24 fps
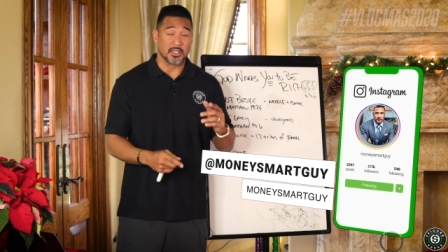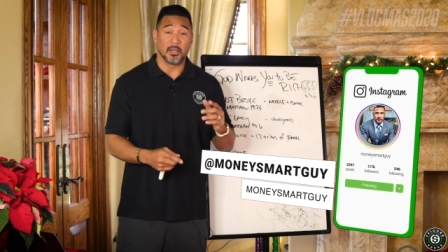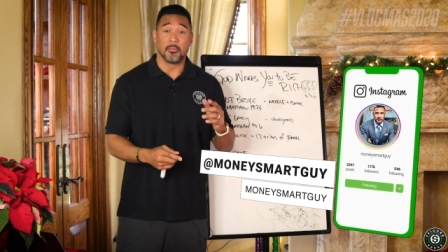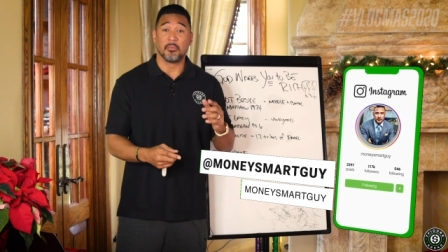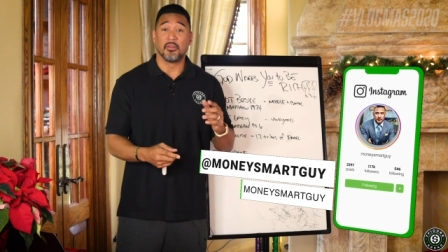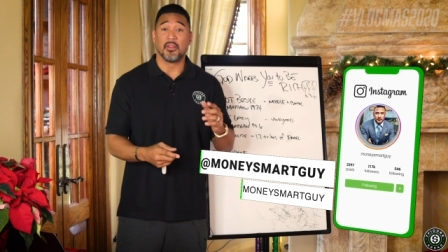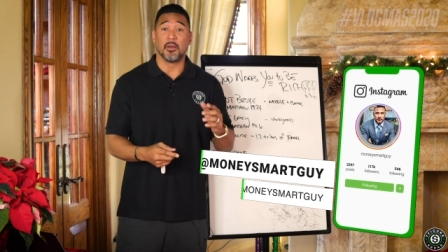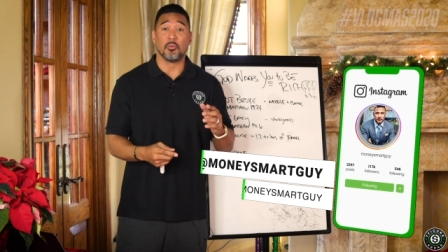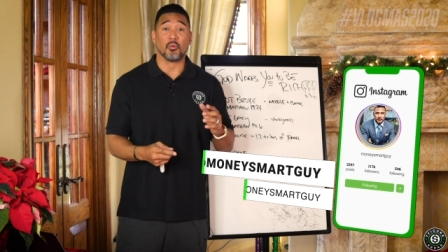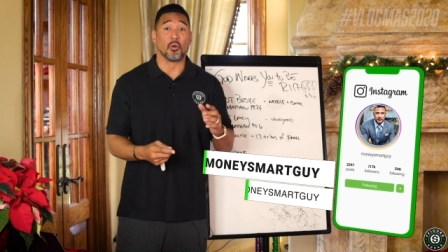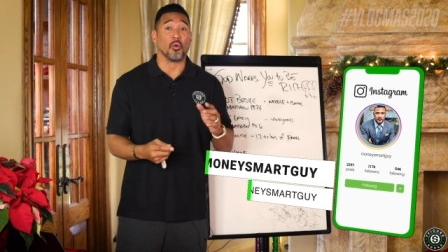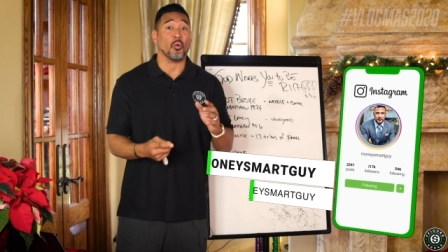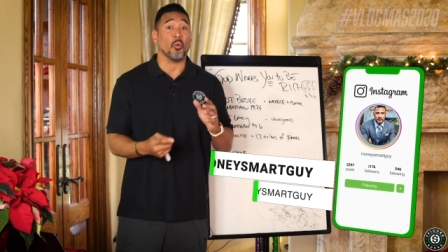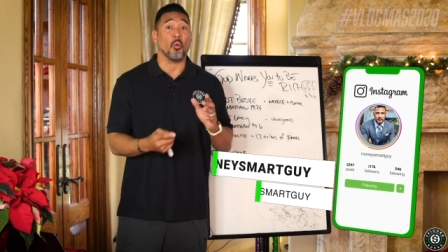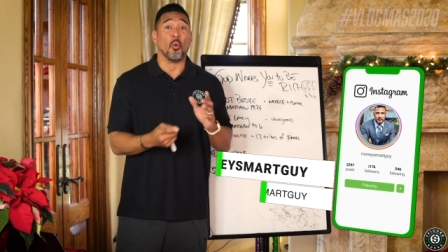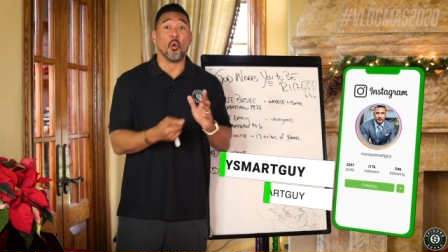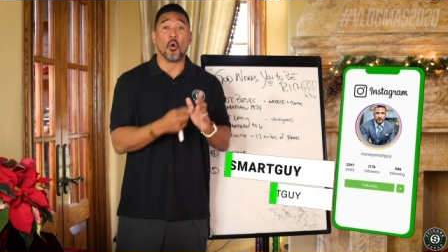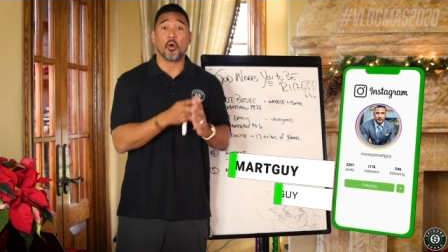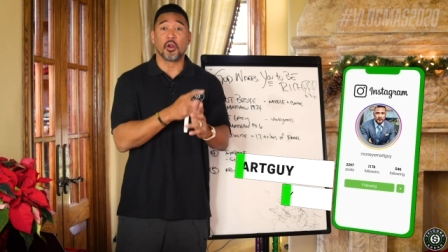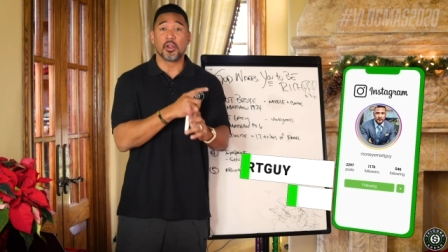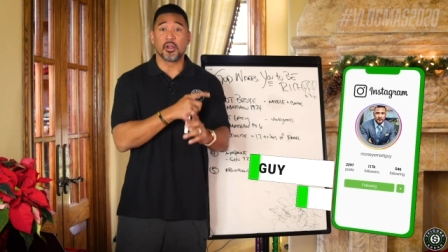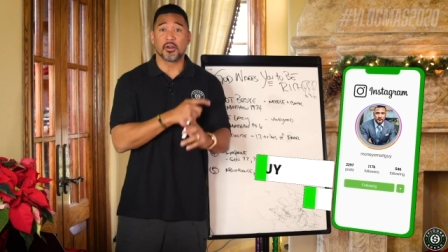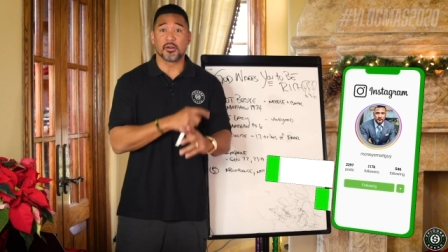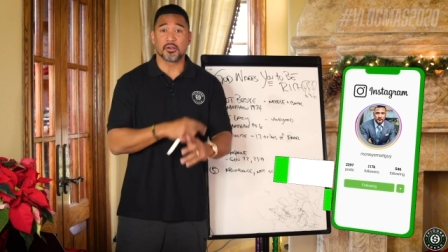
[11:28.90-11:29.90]
Some of them were
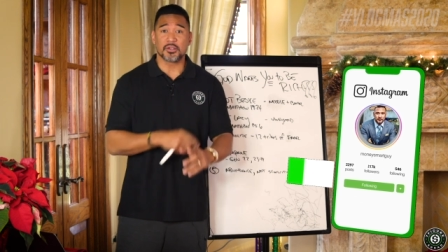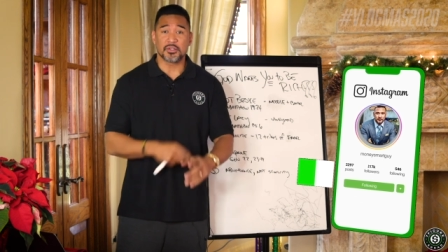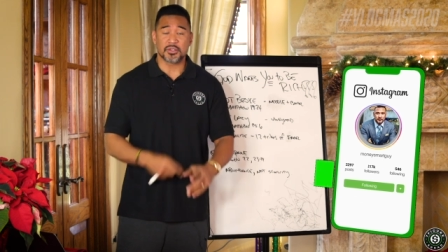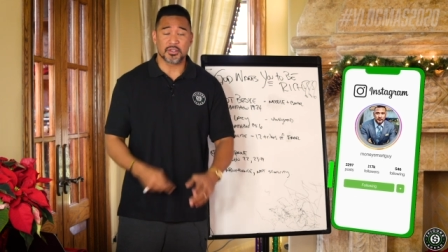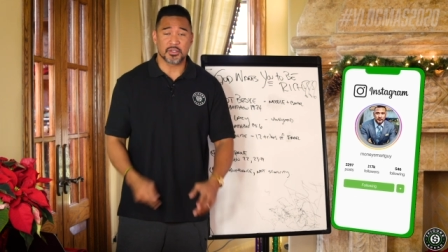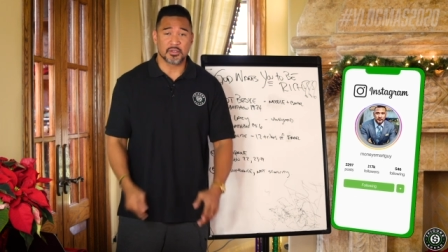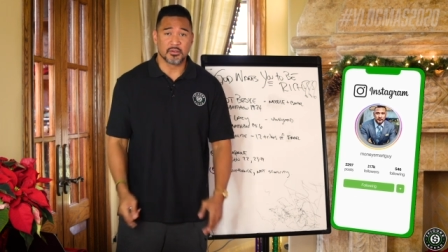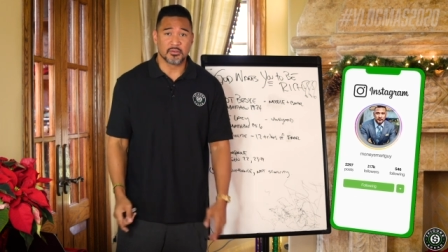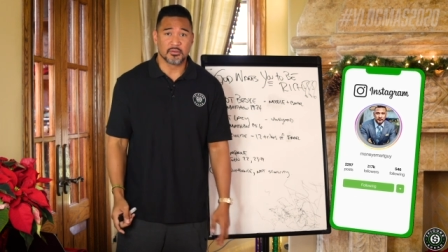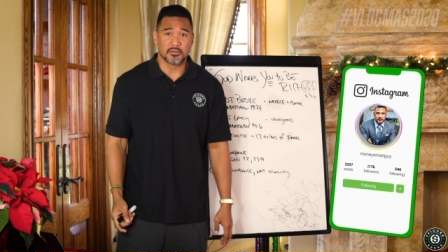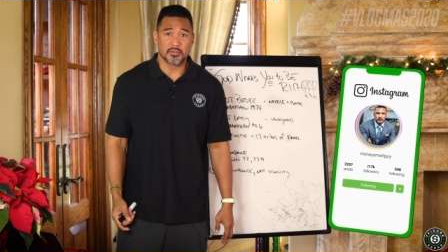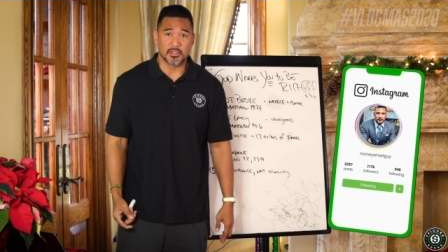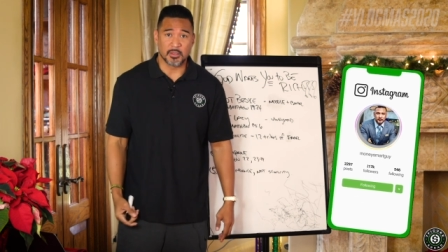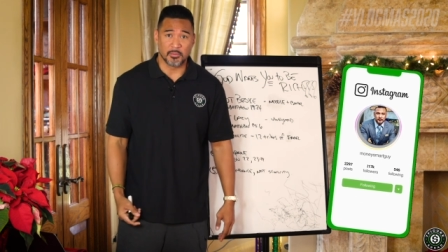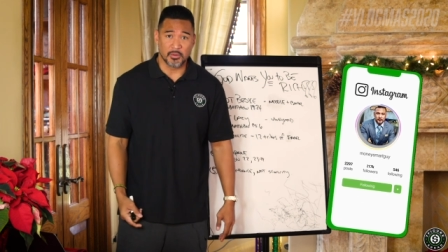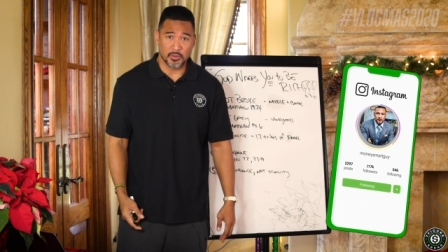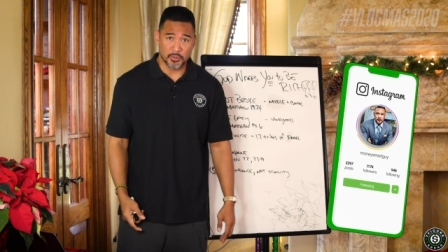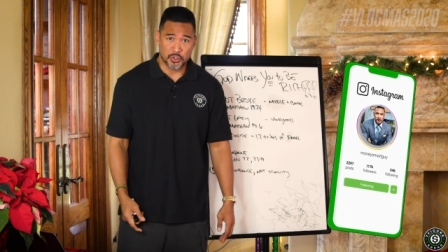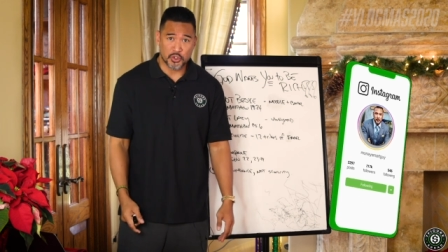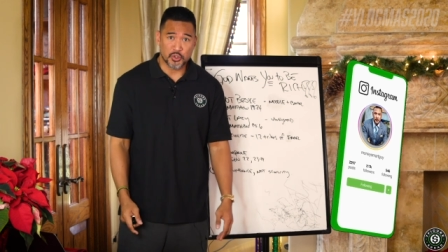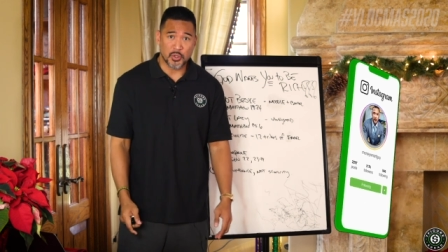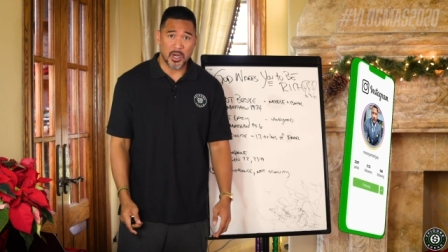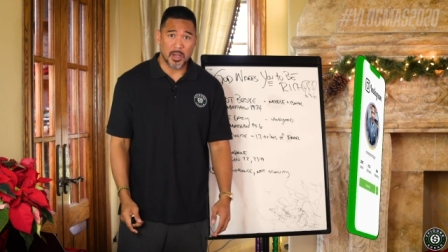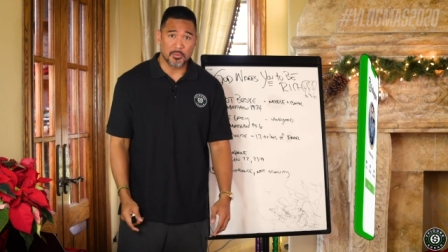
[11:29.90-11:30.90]
warriors.
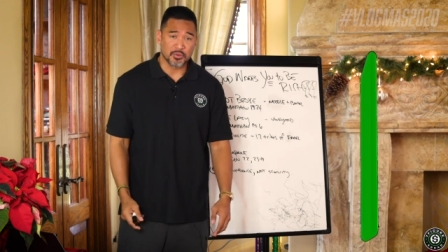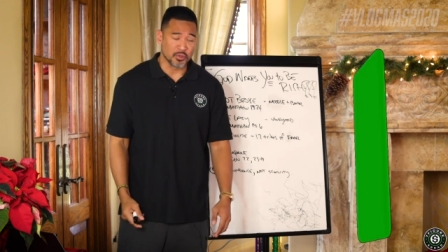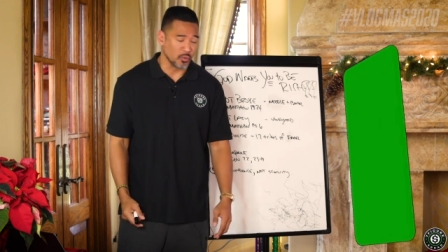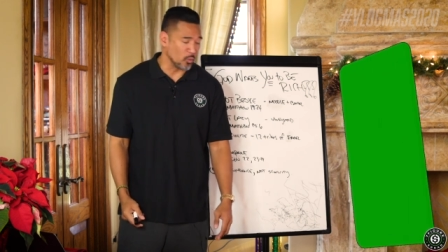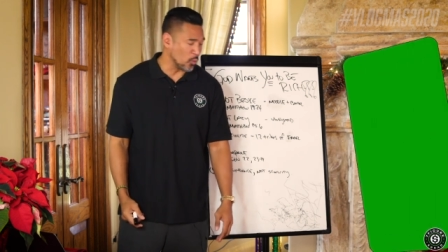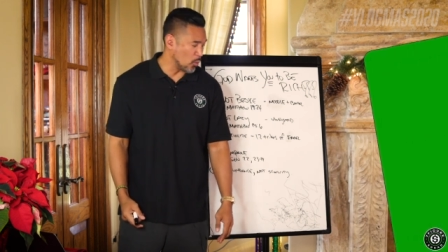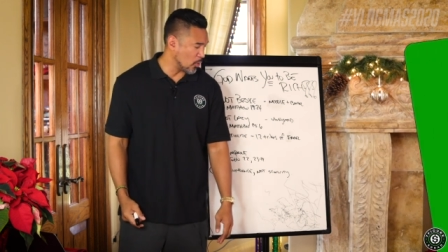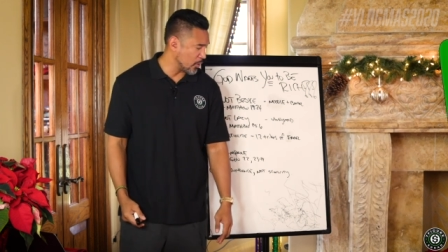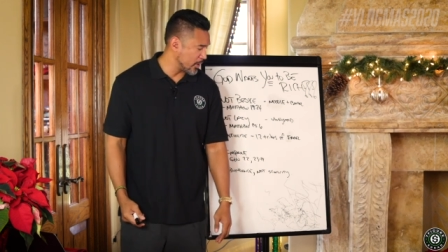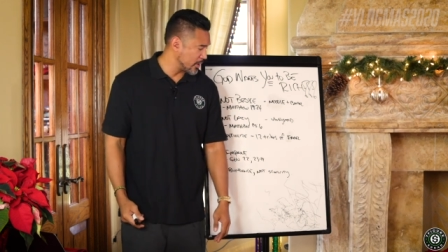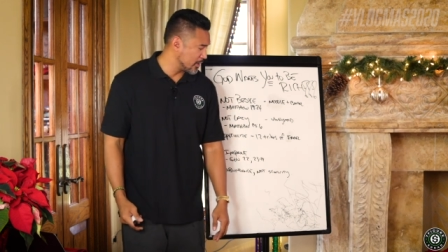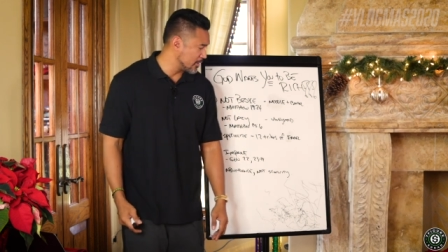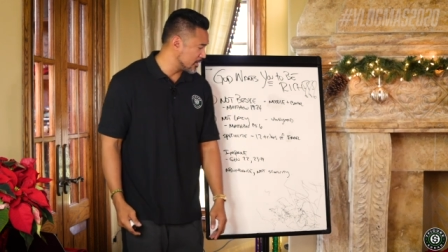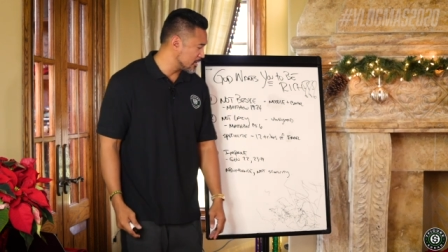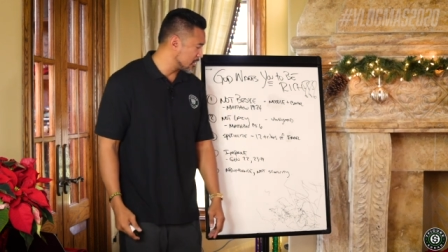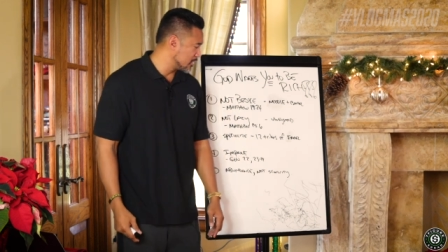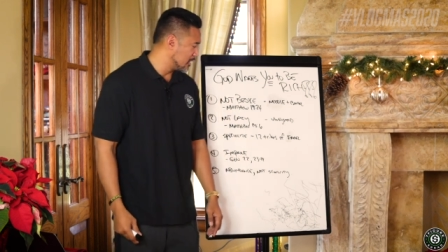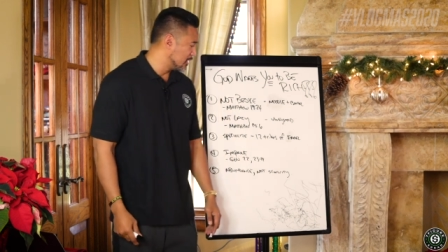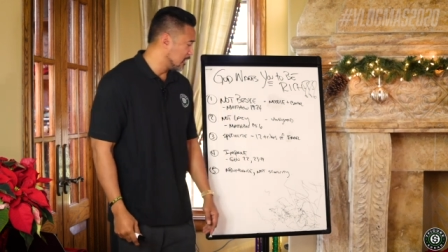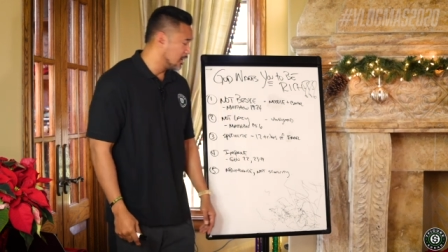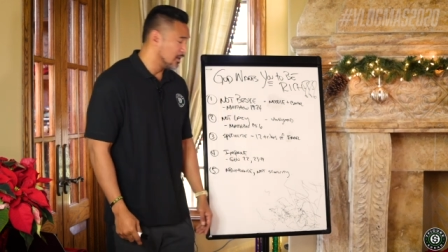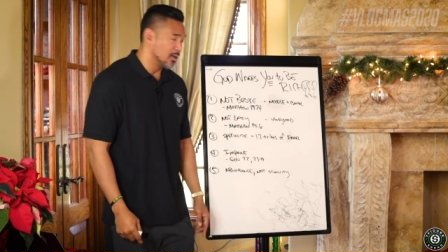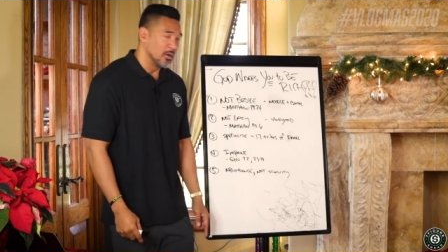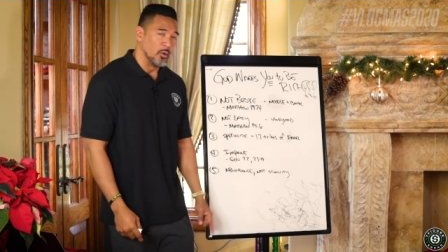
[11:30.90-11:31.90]
Some of those tribes were
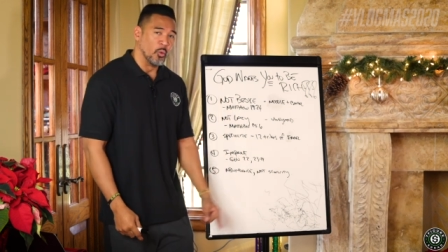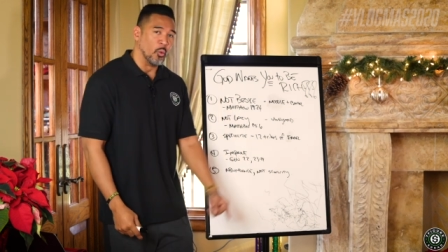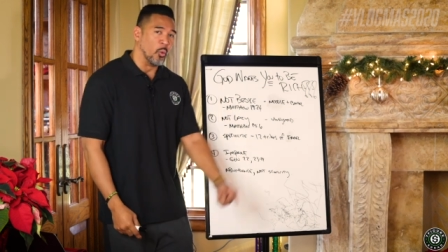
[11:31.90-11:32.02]
warriors.